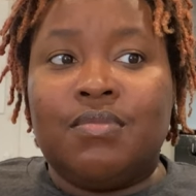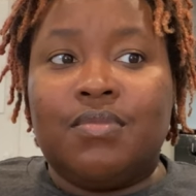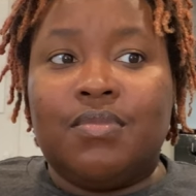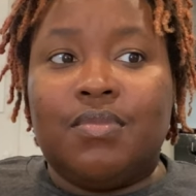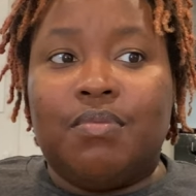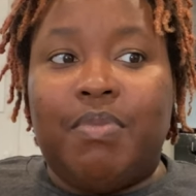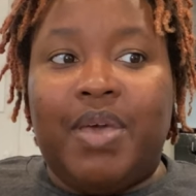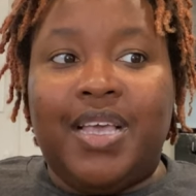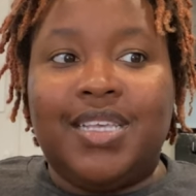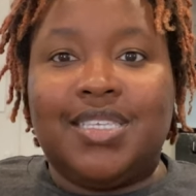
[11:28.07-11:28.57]

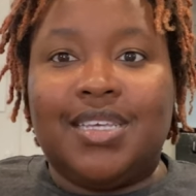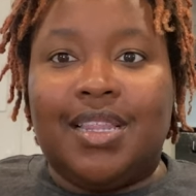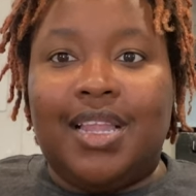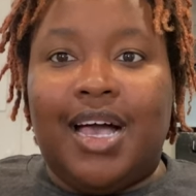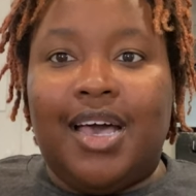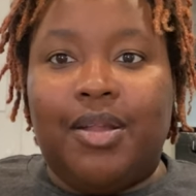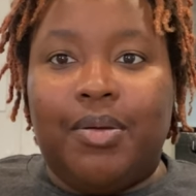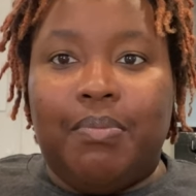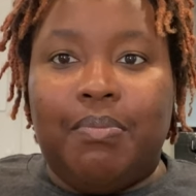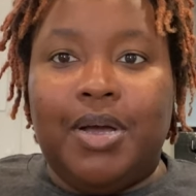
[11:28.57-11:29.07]
makes a
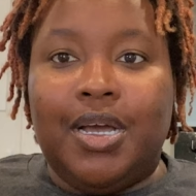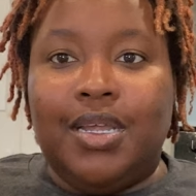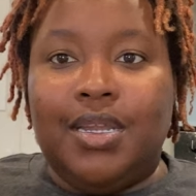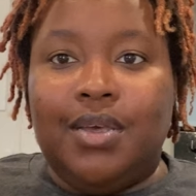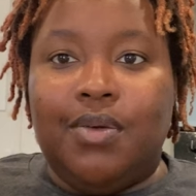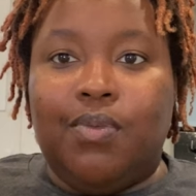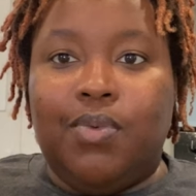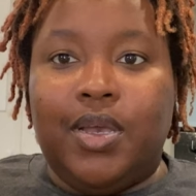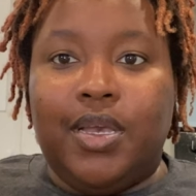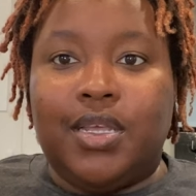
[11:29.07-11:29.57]
lot of
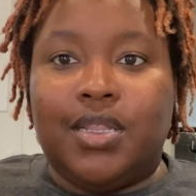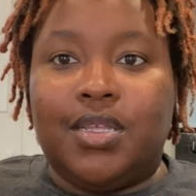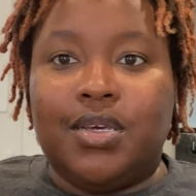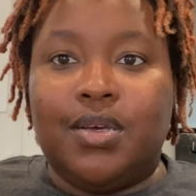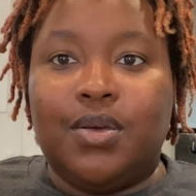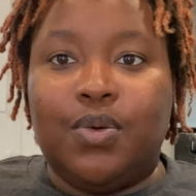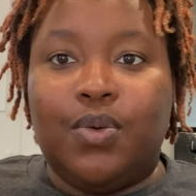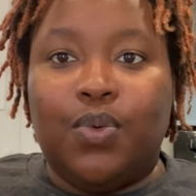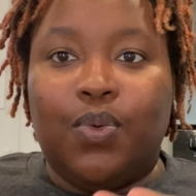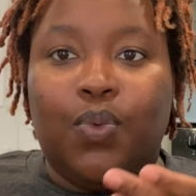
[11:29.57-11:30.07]
money with
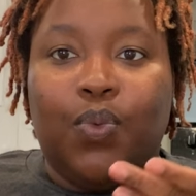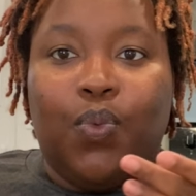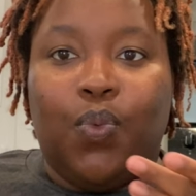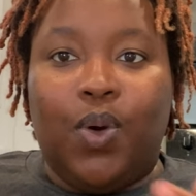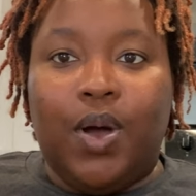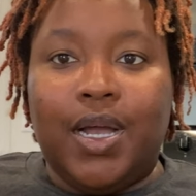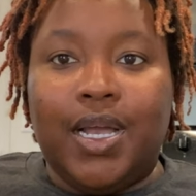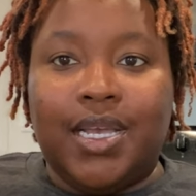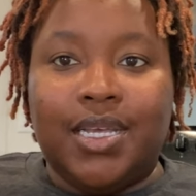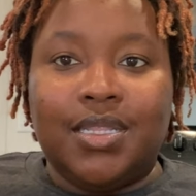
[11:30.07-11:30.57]

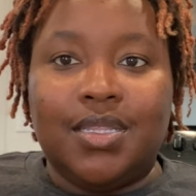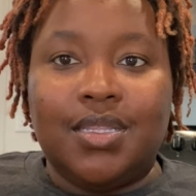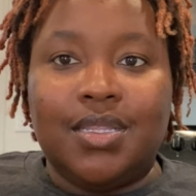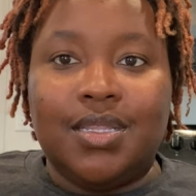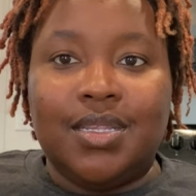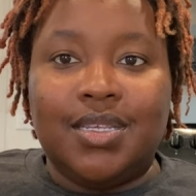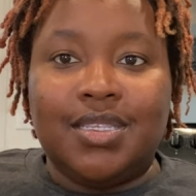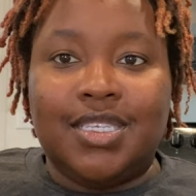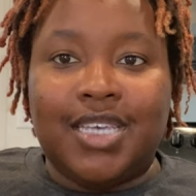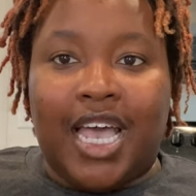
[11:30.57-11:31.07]
one
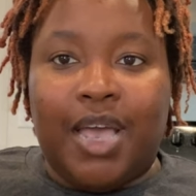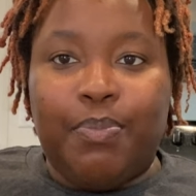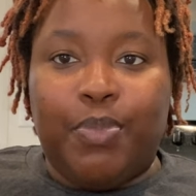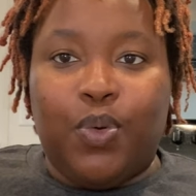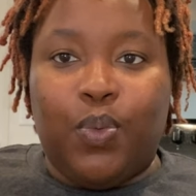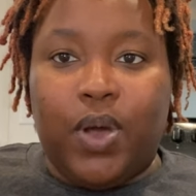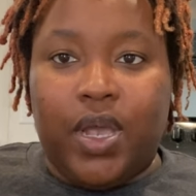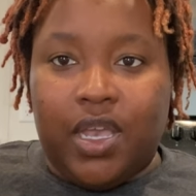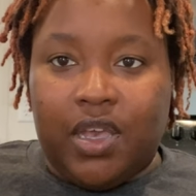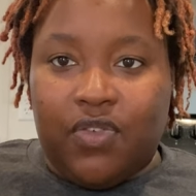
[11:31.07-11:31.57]
type of
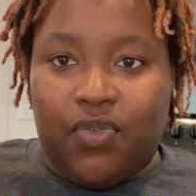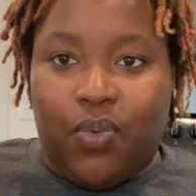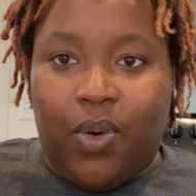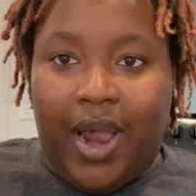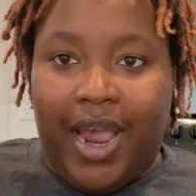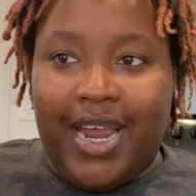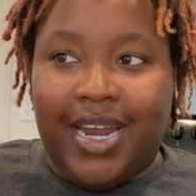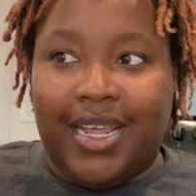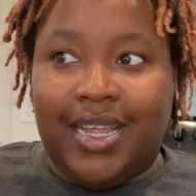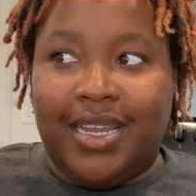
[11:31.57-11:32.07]
way of
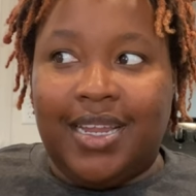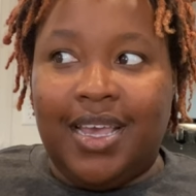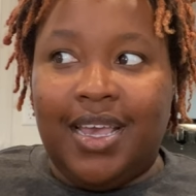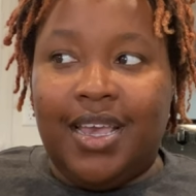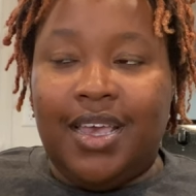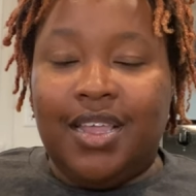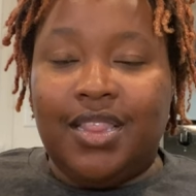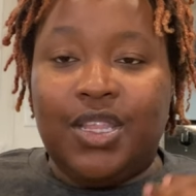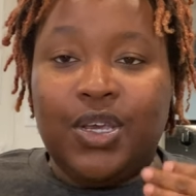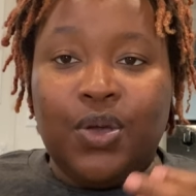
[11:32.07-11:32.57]
writing,
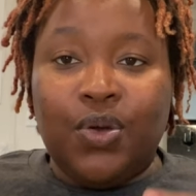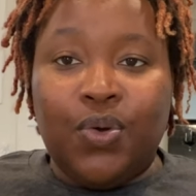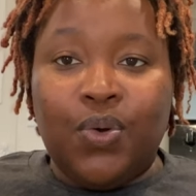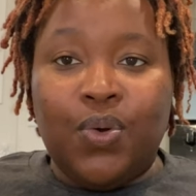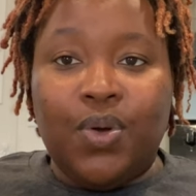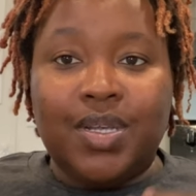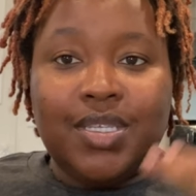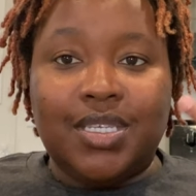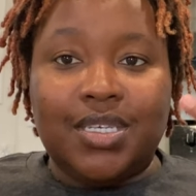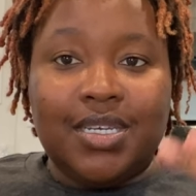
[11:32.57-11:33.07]
they're
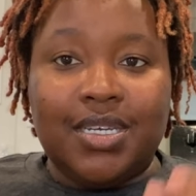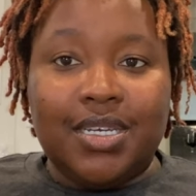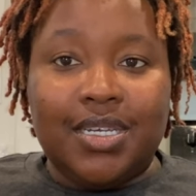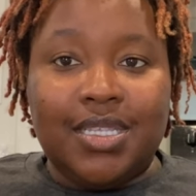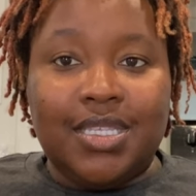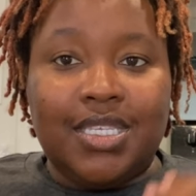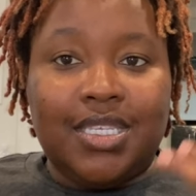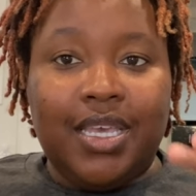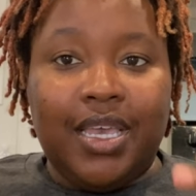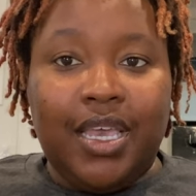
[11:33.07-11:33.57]
going to
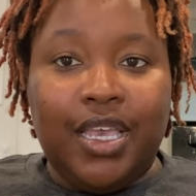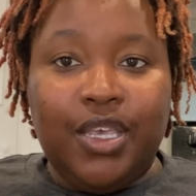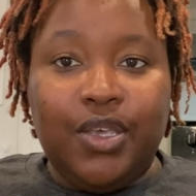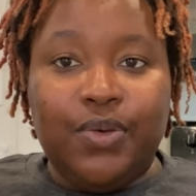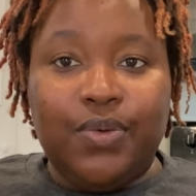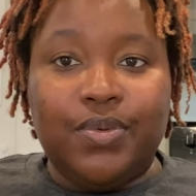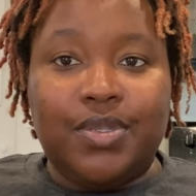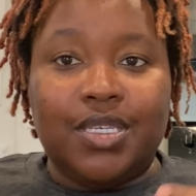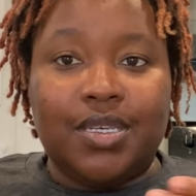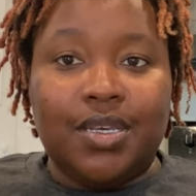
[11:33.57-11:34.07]

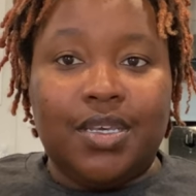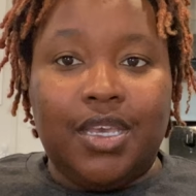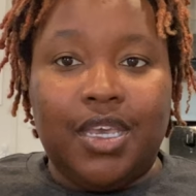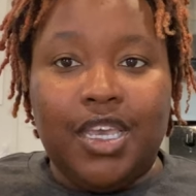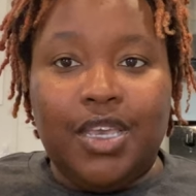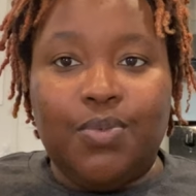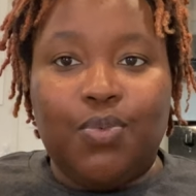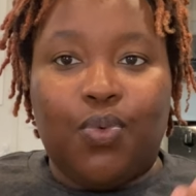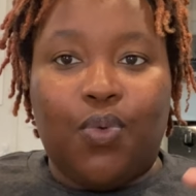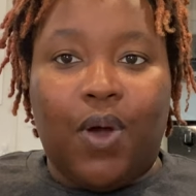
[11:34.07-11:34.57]
continue to
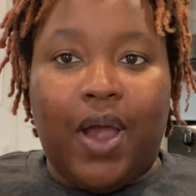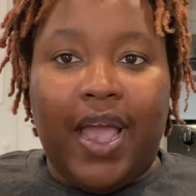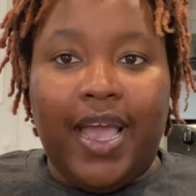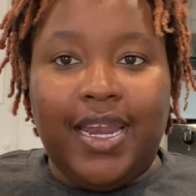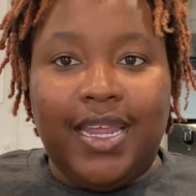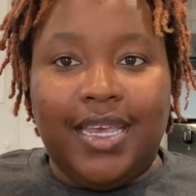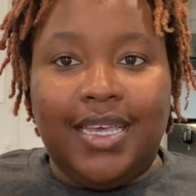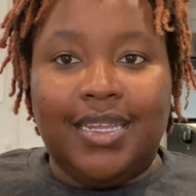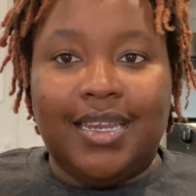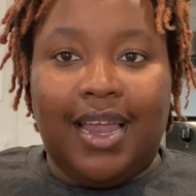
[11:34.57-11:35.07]
keep
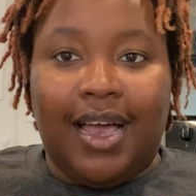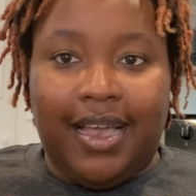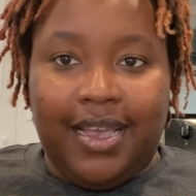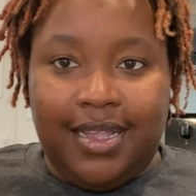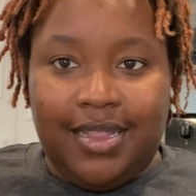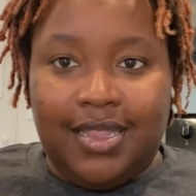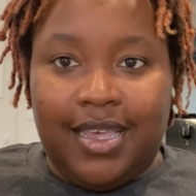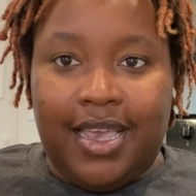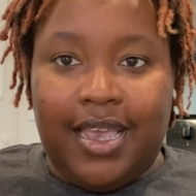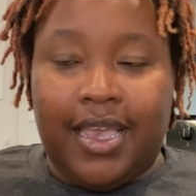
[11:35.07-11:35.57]
writing
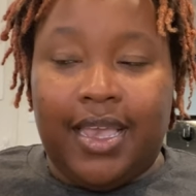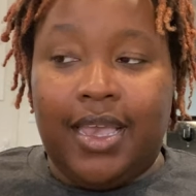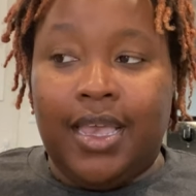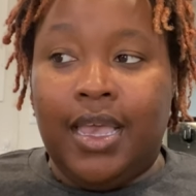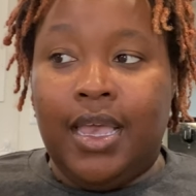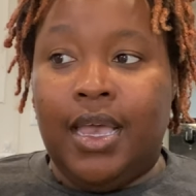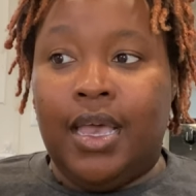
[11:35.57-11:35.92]
like that.